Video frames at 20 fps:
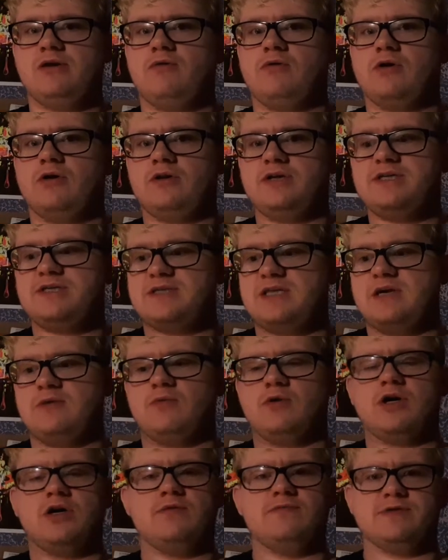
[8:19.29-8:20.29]
or at least they
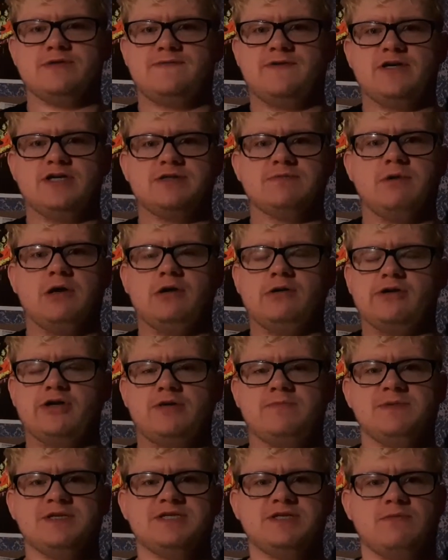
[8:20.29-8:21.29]
were it was very small
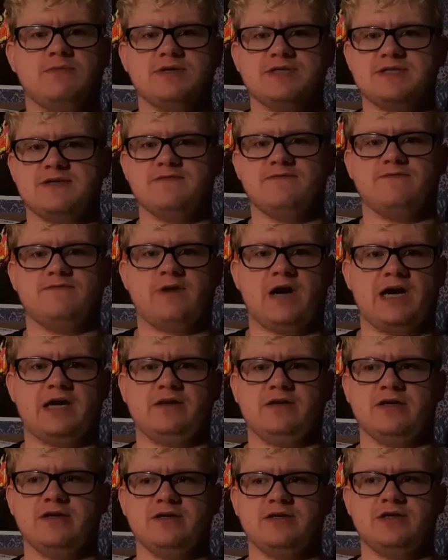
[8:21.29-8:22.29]
arguments it wasn't
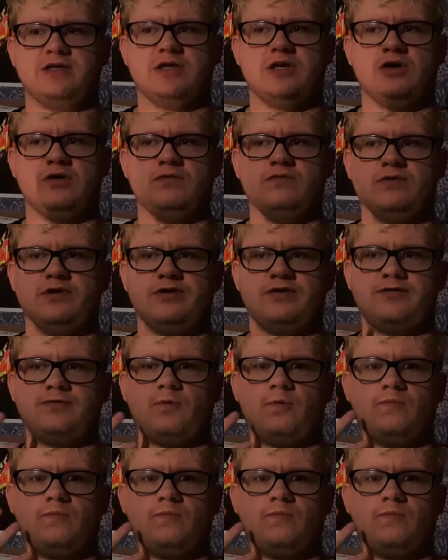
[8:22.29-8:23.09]
violent you know with